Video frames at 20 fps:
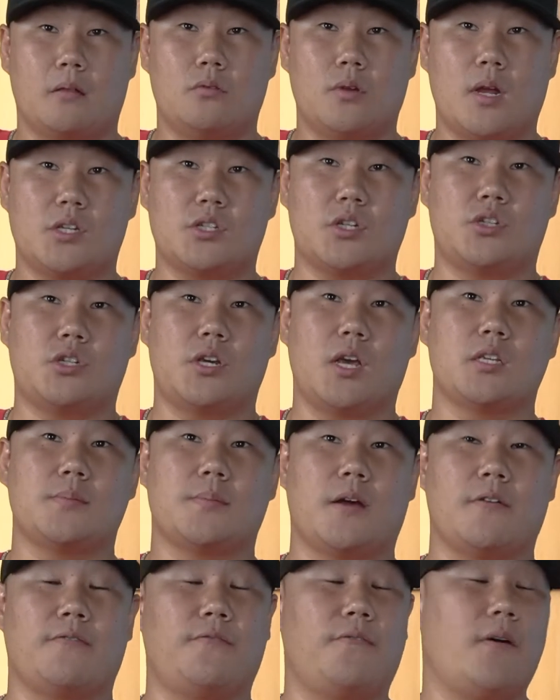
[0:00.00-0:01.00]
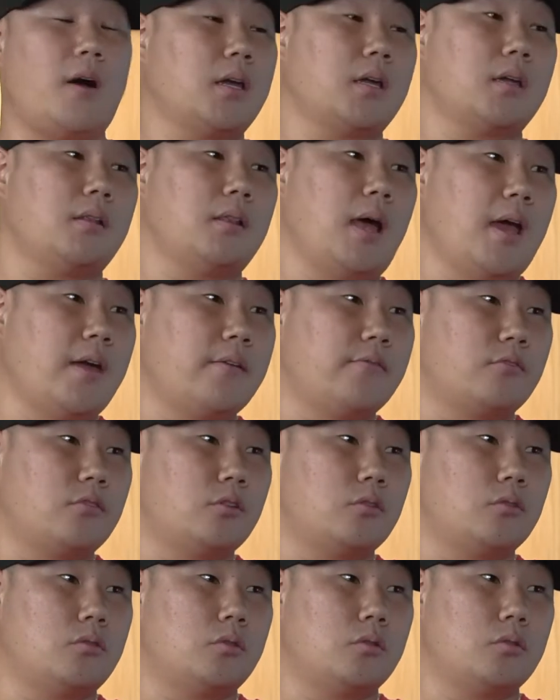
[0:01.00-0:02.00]
that should change my fucking life
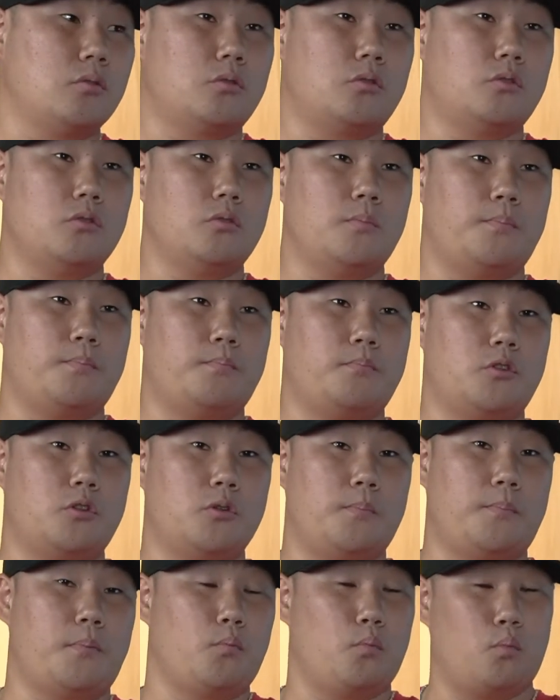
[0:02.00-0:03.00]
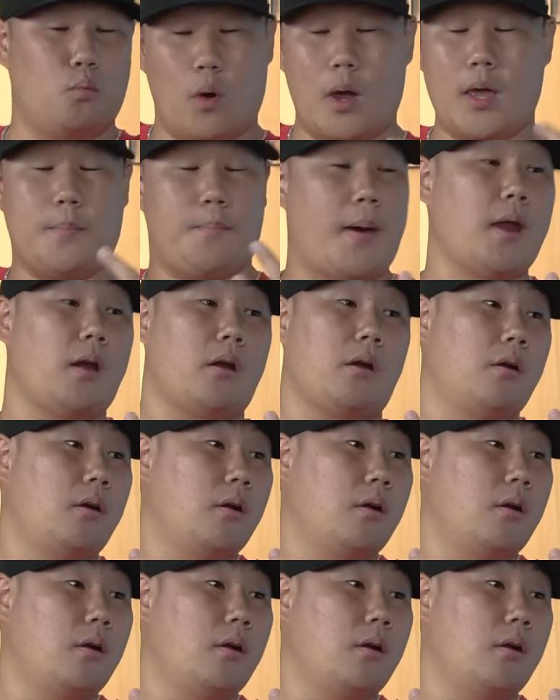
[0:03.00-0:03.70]
to way better,